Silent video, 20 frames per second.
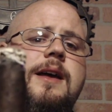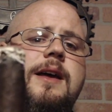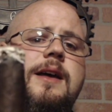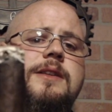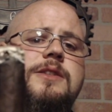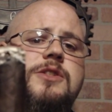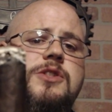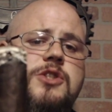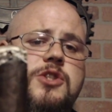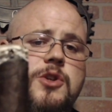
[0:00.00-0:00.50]

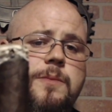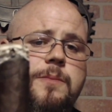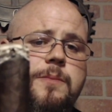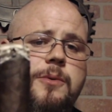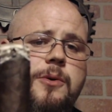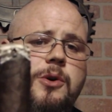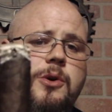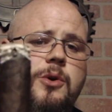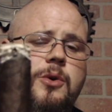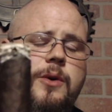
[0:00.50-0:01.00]
It's
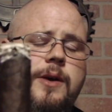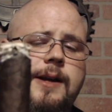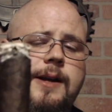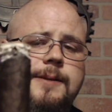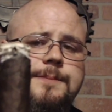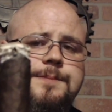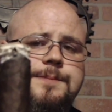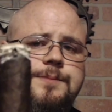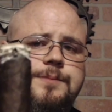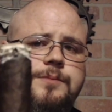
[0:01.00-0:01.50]
super annoying.
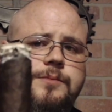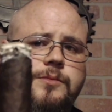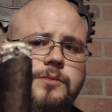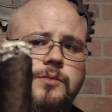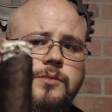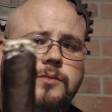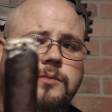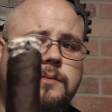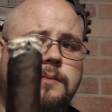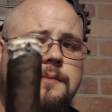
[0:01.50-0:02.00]

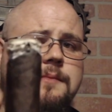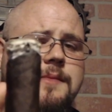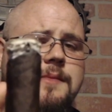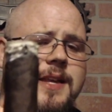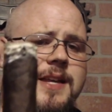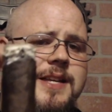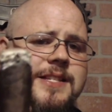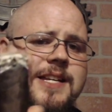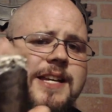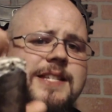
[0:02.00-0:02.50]

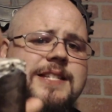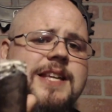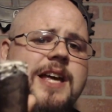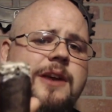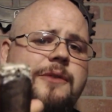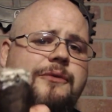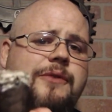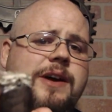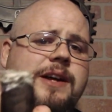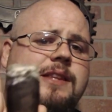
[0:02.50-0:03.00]
It does not
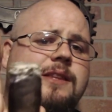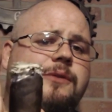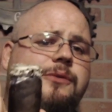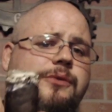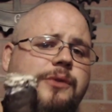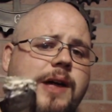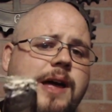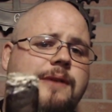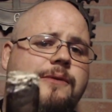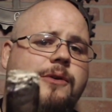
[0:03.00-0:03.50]
affect the
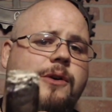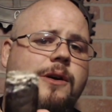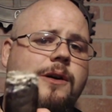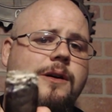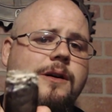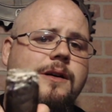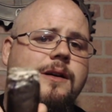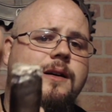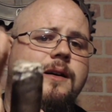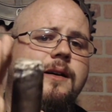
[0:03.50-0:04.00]
flavor
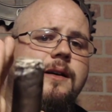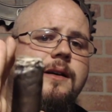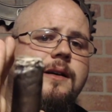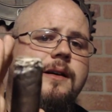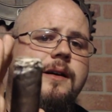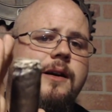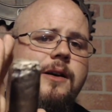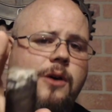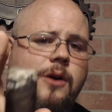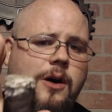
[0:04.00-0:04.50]

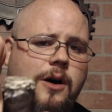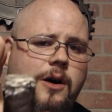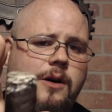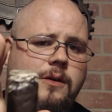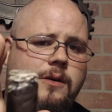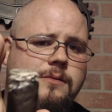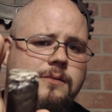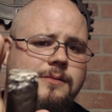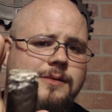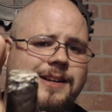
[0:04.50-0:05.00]
at
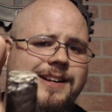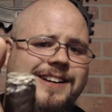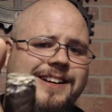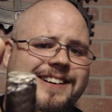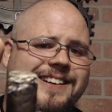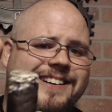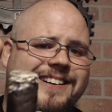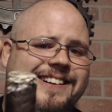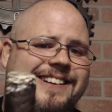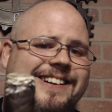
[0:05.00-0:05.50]
all.
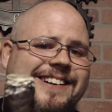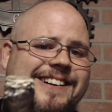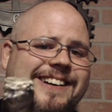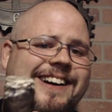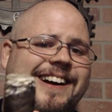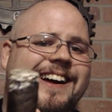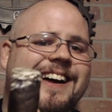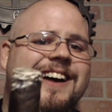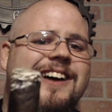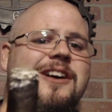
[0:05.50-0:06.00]

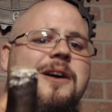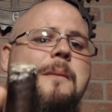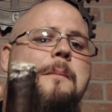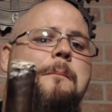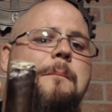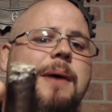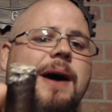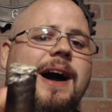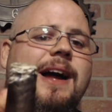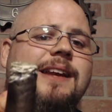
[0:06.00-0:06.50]

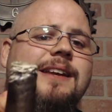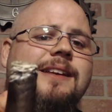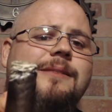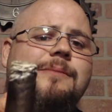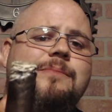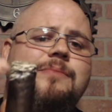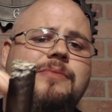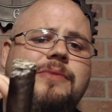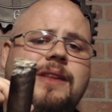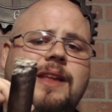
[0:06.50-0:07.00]
But
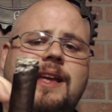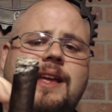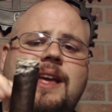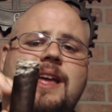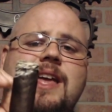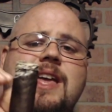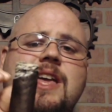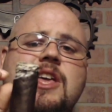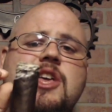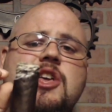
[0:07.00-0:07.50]

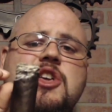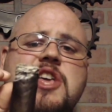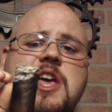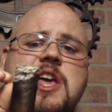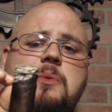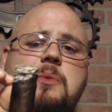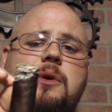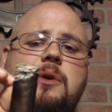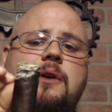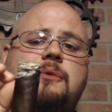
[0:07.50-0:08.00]

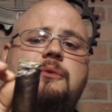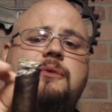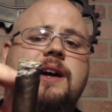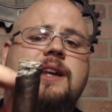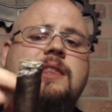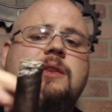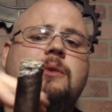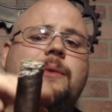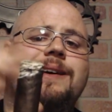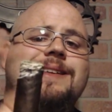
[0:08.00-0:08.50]
it will
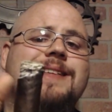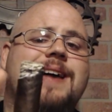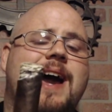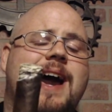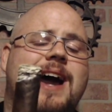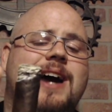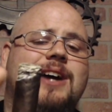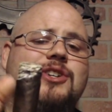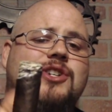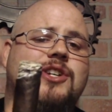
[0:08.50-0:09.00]
affect the way the
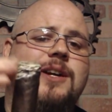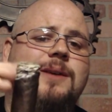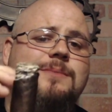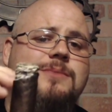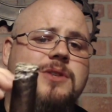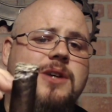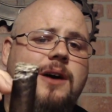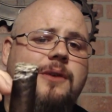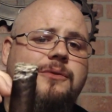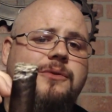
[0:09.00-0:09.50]
ash
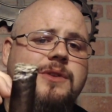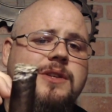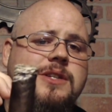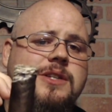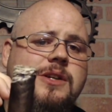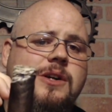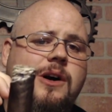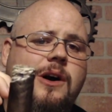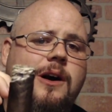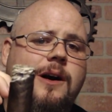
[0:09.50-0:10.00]
comes off the
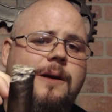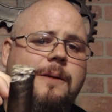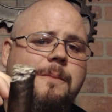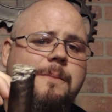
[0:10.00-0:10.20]
cigar.